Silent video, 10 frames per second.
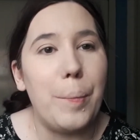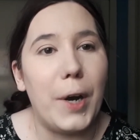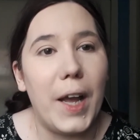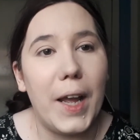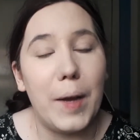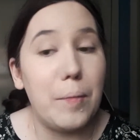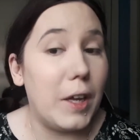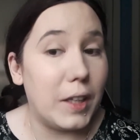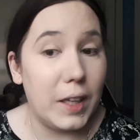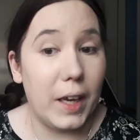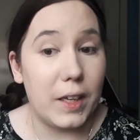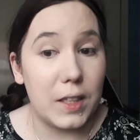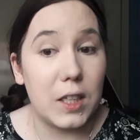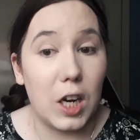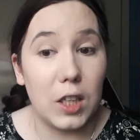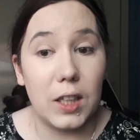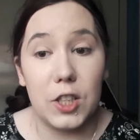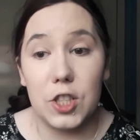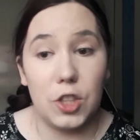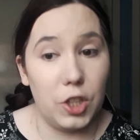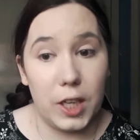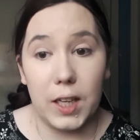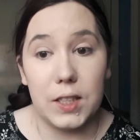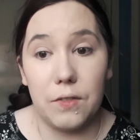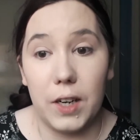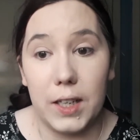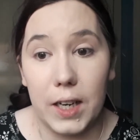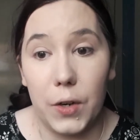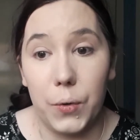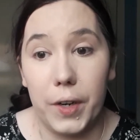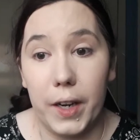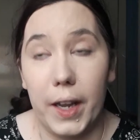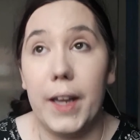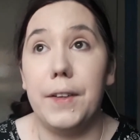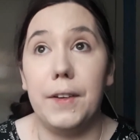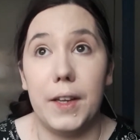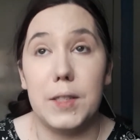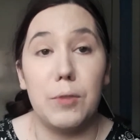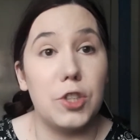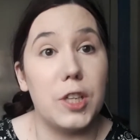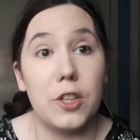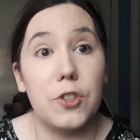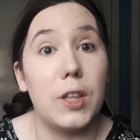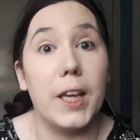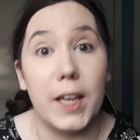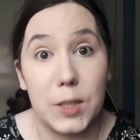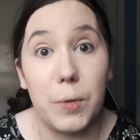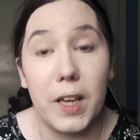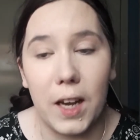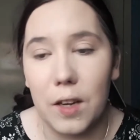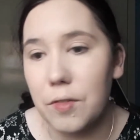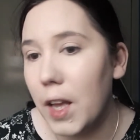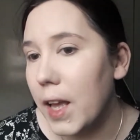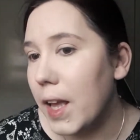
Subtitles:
But yeah, currently just looking at it right now in as much natural light as we have,